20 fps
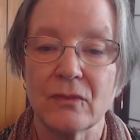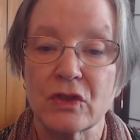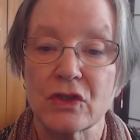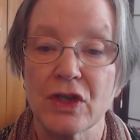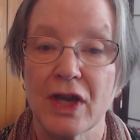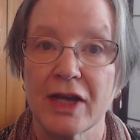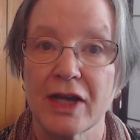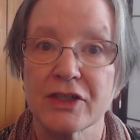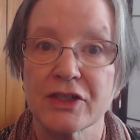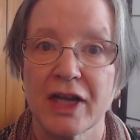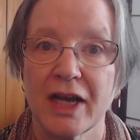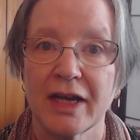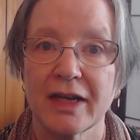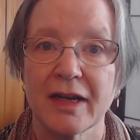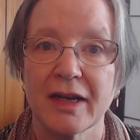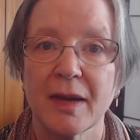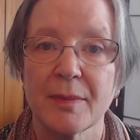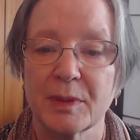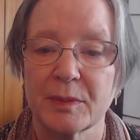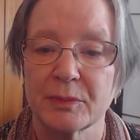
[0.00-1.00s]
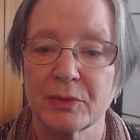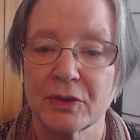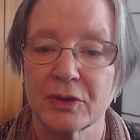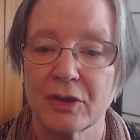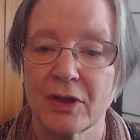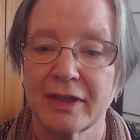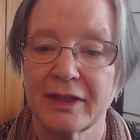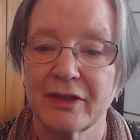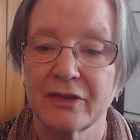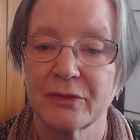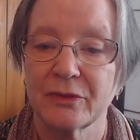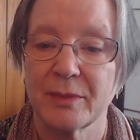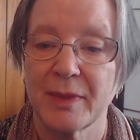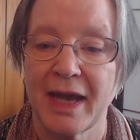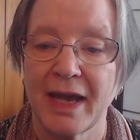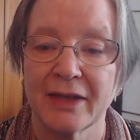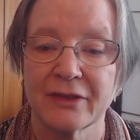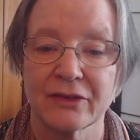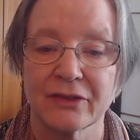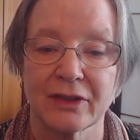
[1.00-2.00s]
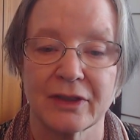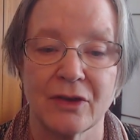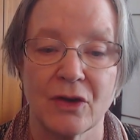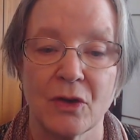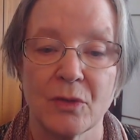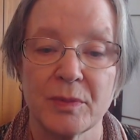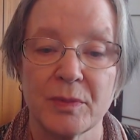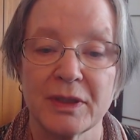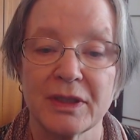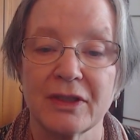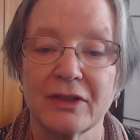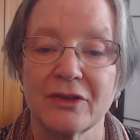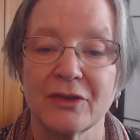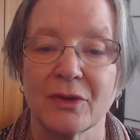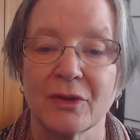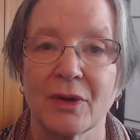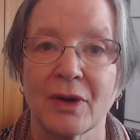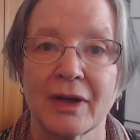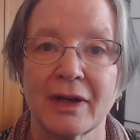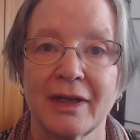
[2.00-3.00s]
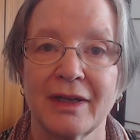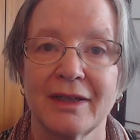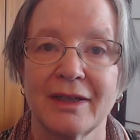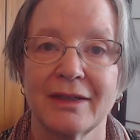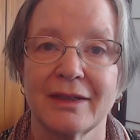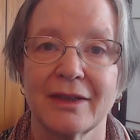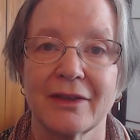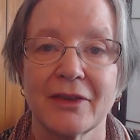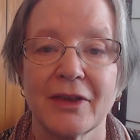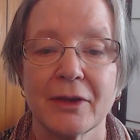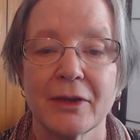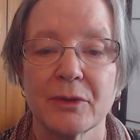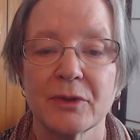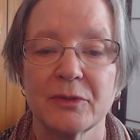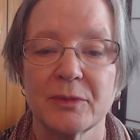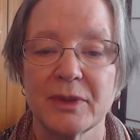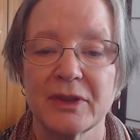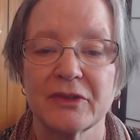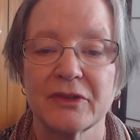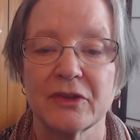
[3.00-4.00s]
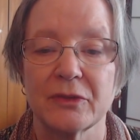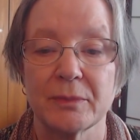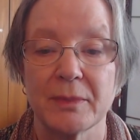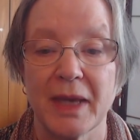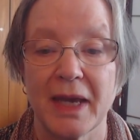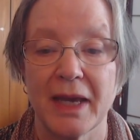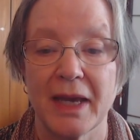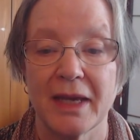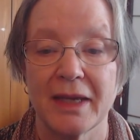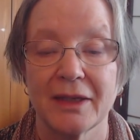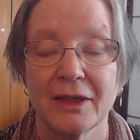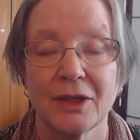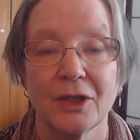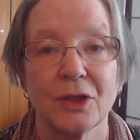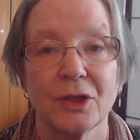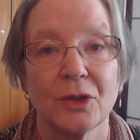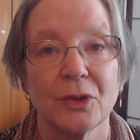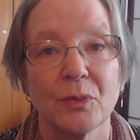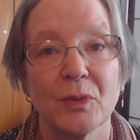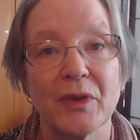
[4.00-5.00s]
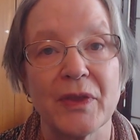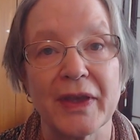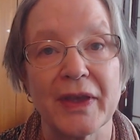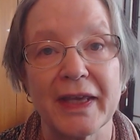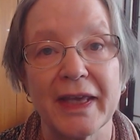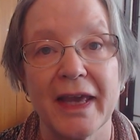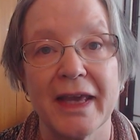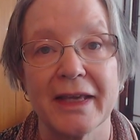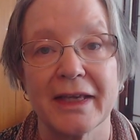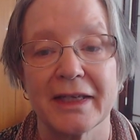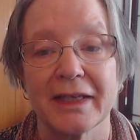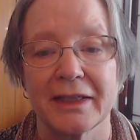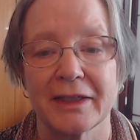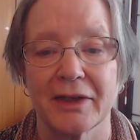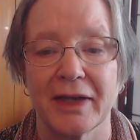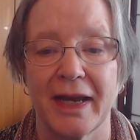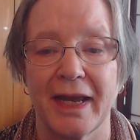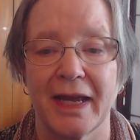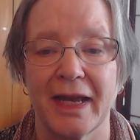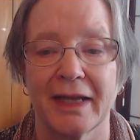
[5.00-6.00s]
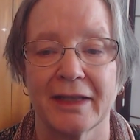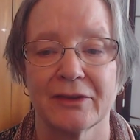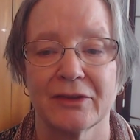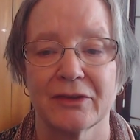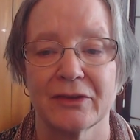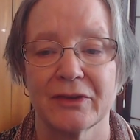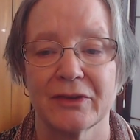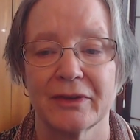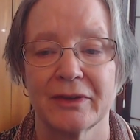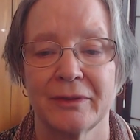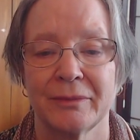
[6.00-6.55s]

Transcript: Josh got up and put on his mask and opened the door. There was Mrs. May with a cake in her hands.